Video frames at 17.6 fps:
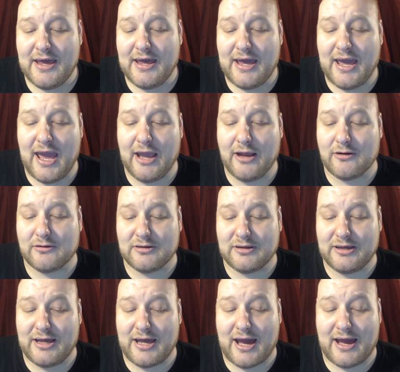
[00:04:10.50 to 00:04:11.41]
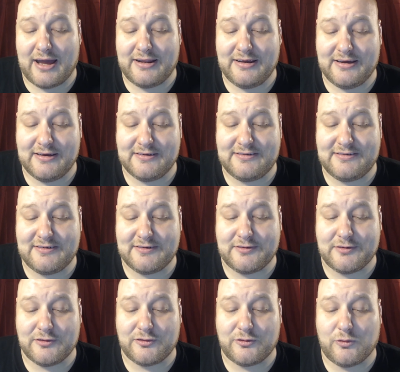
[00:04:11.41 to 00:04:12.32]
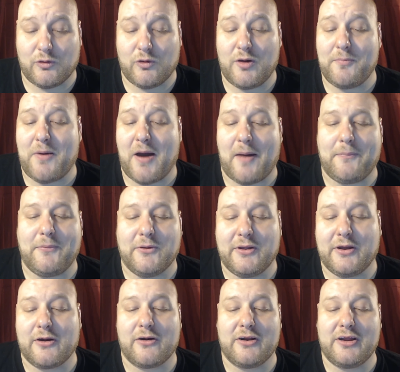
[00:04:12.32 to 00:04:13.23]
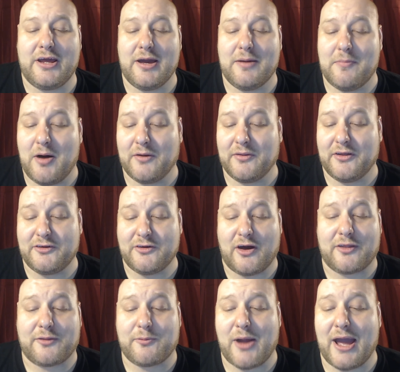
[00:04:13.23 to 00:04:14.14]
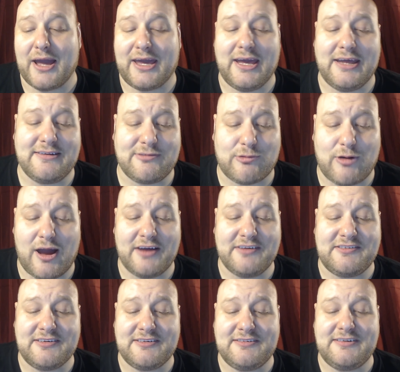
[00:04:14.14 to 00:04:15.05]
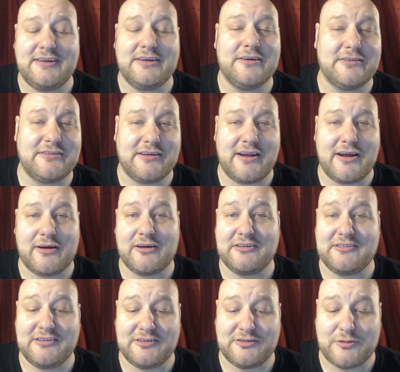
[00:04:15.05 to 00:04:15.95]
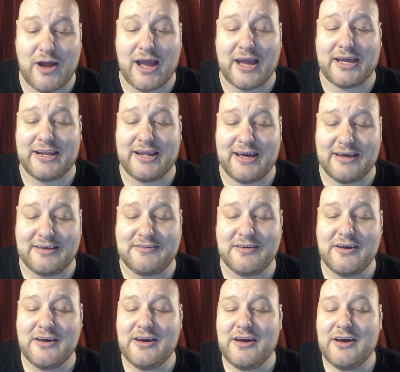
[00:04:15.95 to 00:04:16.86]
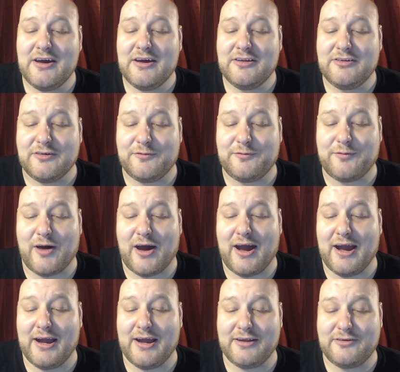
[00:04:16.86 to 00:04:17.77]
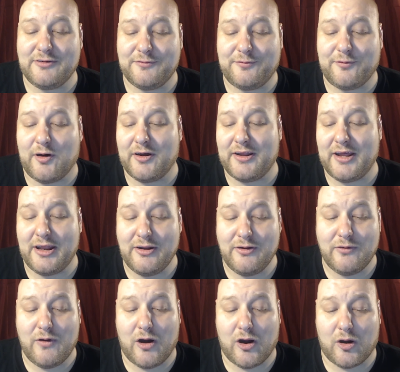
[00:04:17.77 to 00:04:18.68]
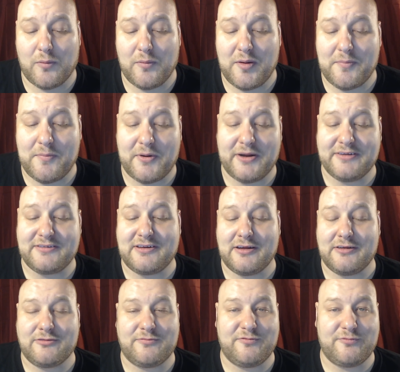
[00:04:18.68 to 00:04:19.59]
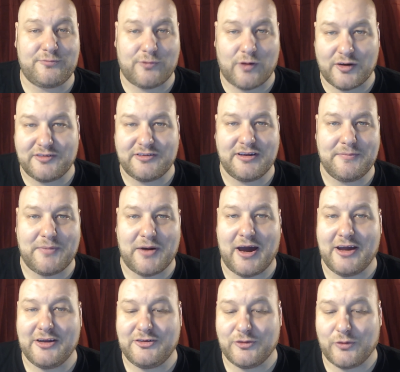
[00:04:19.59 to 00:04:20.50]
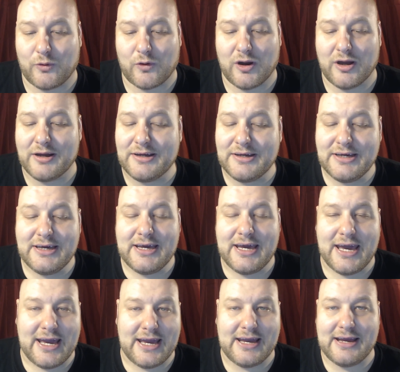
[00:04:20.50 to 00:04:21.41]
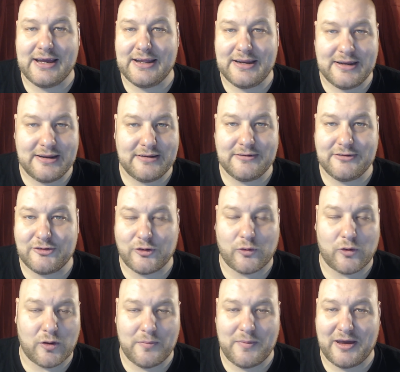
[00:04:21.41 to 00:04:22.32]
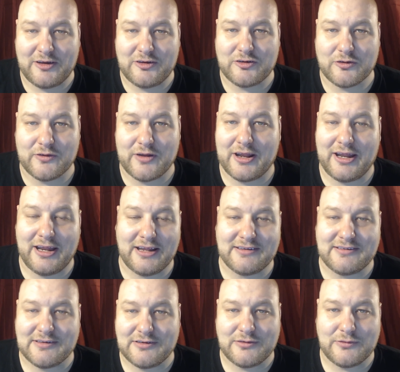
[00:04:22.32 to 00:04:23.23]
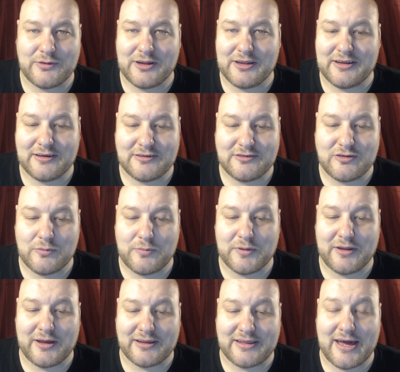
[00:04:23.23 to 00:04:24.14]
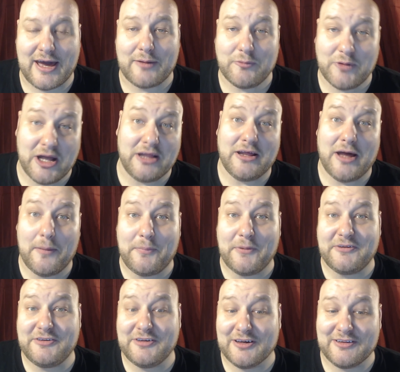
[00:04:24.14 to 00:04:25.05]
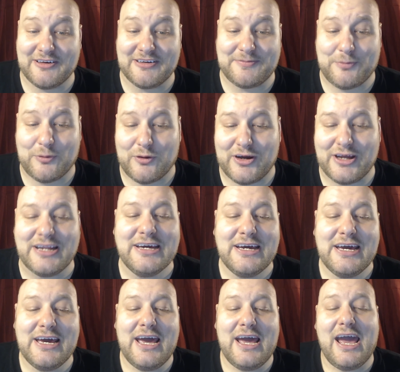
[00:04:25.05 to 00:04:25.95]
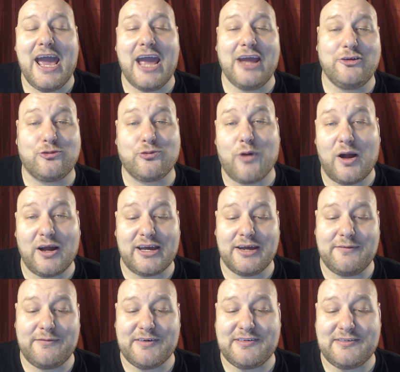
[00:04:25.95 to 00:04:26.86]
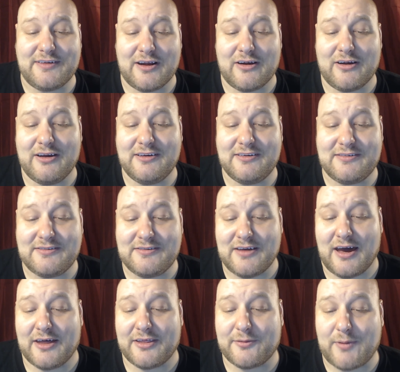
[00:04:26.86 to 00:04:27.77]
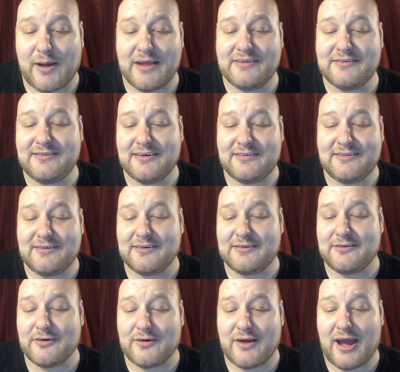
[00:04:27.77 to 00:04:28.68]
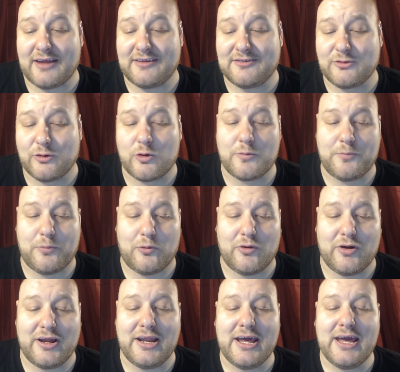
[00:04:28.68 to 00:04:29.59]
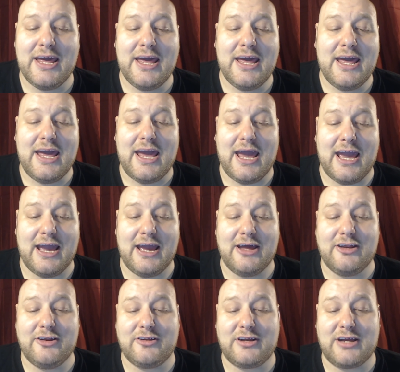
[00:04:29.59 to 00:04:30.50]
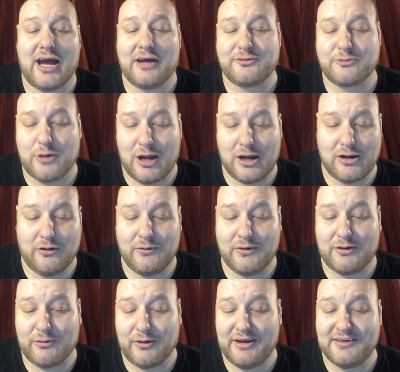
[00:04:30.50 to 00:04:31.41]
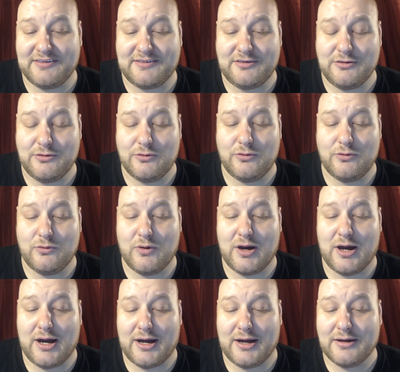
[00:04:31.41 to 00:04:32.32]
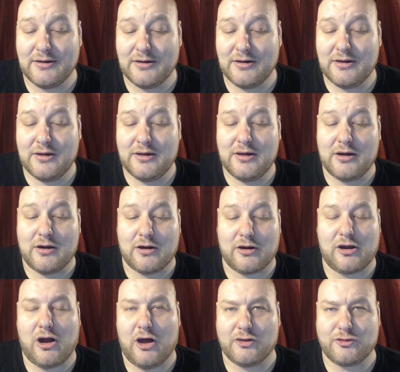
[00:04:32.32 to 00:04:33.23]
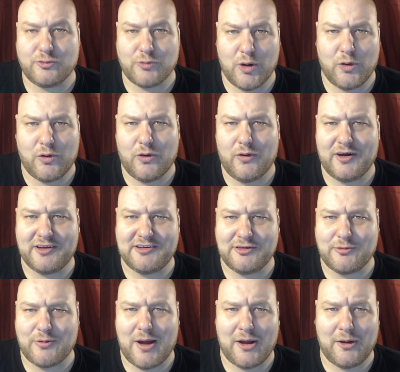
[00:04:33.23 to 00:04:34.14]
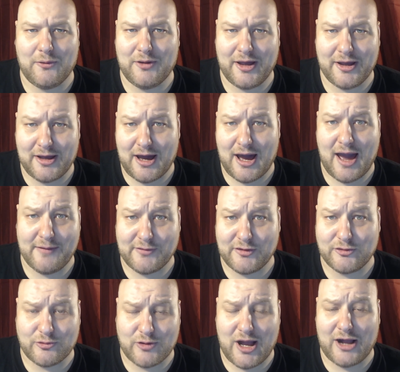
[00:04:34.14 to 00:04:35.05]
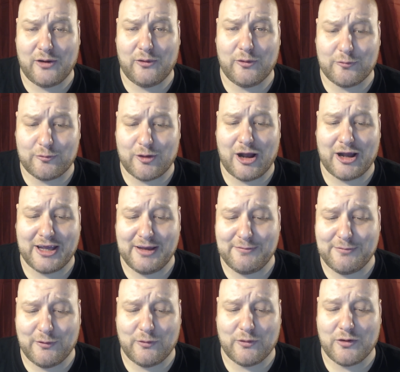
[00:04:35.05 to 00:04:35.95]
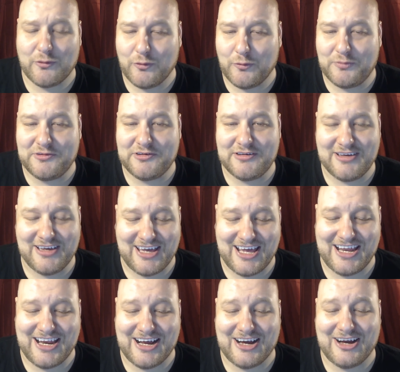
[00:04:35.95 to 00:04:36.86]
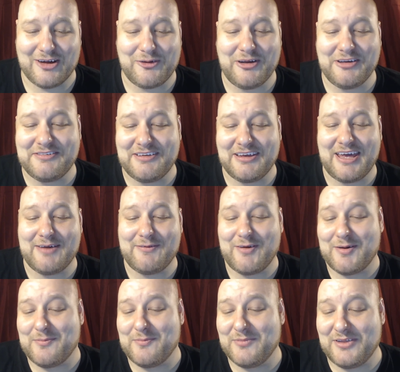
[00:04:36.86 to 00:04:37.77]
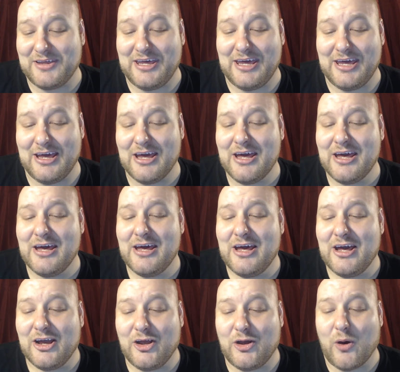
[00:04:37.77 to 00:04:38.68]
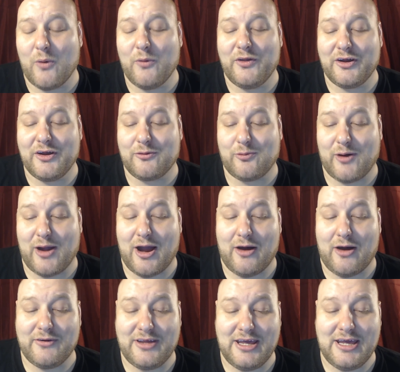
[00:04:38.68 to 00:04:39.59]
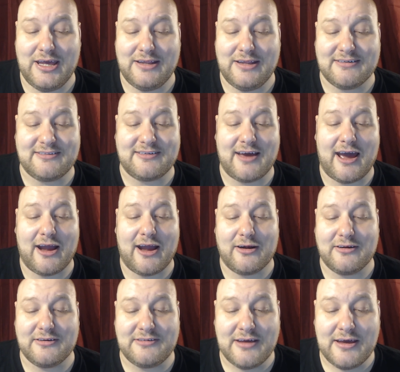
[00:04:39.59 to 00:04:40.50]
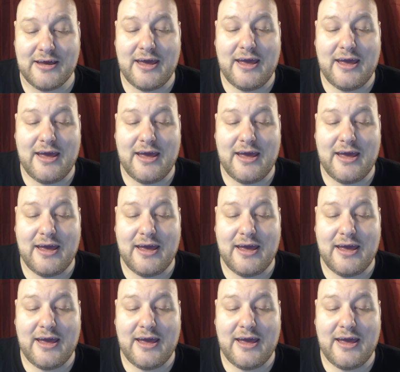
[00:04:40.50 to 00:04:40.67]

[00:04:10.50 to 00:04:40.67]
angrily at his sister's growing popularity among the Dothraki, tries to steal Daenerys' dragon eggs to fund a new army, but is confronted by Jorah, and Jorah makes sure that he doesn't do anything stupid like that. Well, up until this point, a drunken Viserys threatens his sister at sword point, and Khal Drogo agrees to, or Khal Drogo, I said Drogo like Ivan Drogo of Rocky IV, oops, and agrees to give him the golden crown he desires.